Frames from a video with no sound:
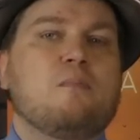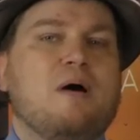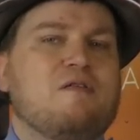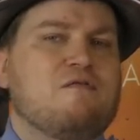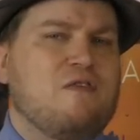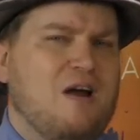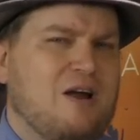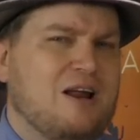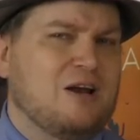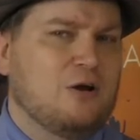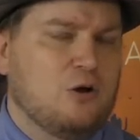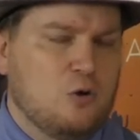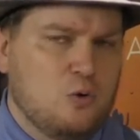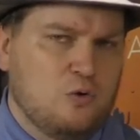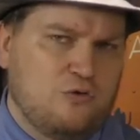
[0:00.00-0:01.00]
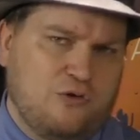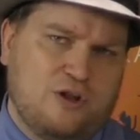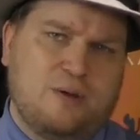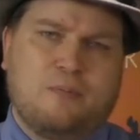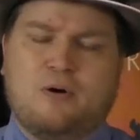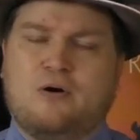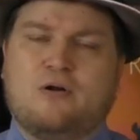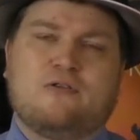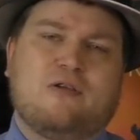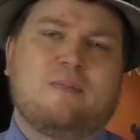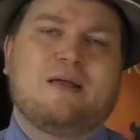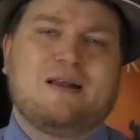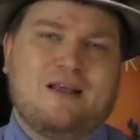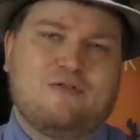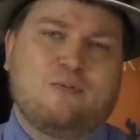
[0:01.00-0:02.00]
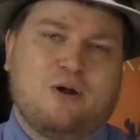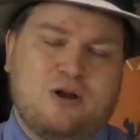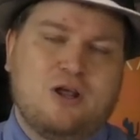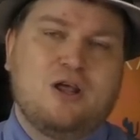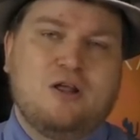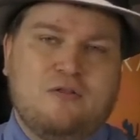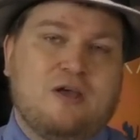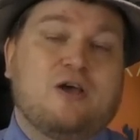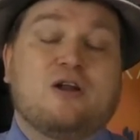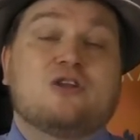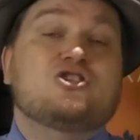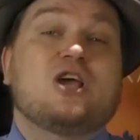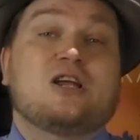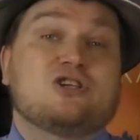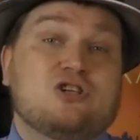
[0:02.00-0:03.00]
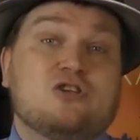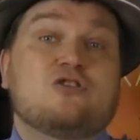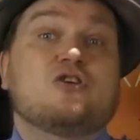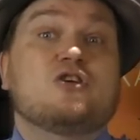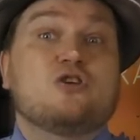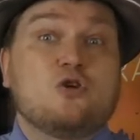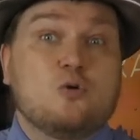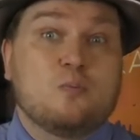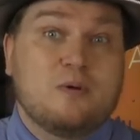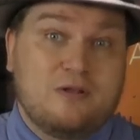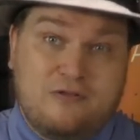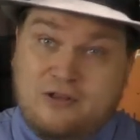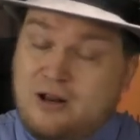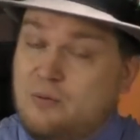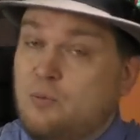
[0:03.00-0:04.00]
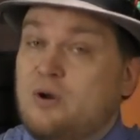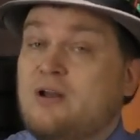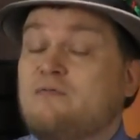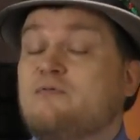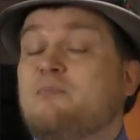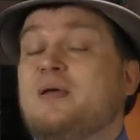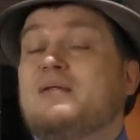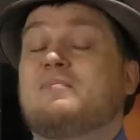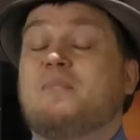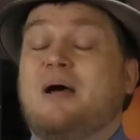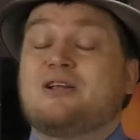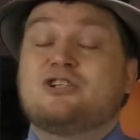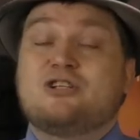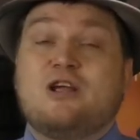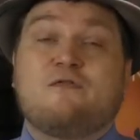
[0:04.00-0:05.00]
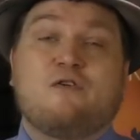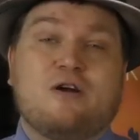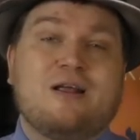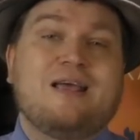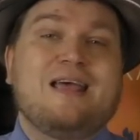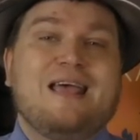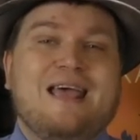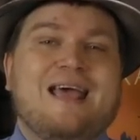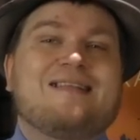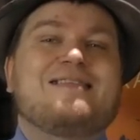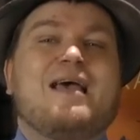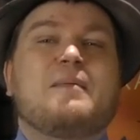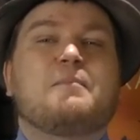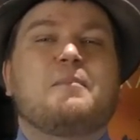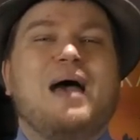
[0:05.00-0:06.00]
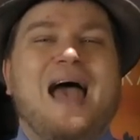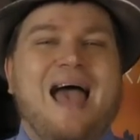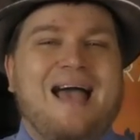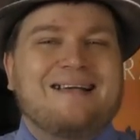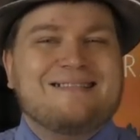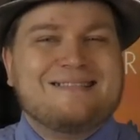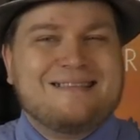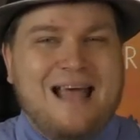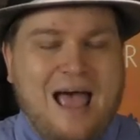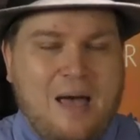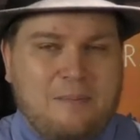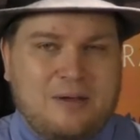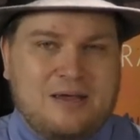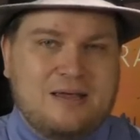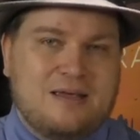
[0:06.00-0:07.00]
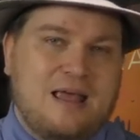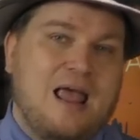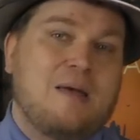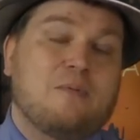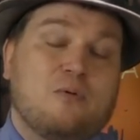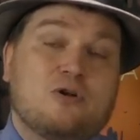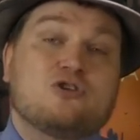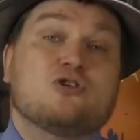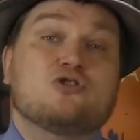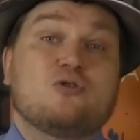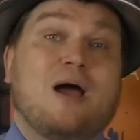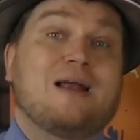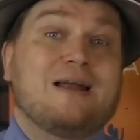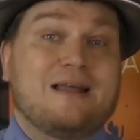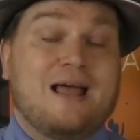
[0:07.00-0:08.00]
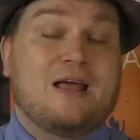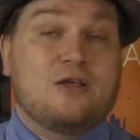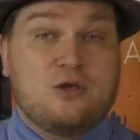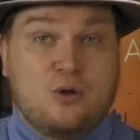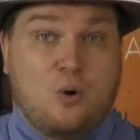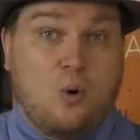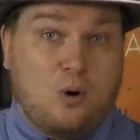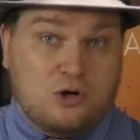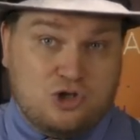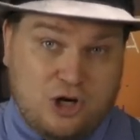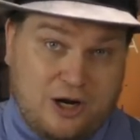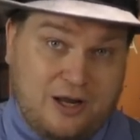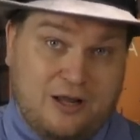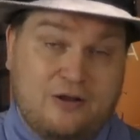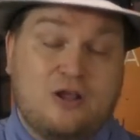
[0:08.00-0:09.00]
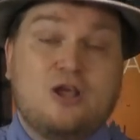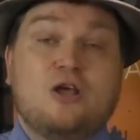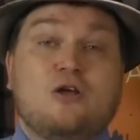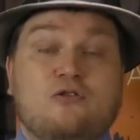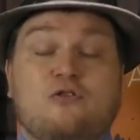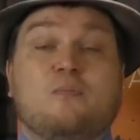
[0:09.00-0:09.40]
but very loosely birds. I mean, this one, they could have changed it to humans and it wouldn't have been much different. It's a backstabbing game in which you're trying to get your chicken to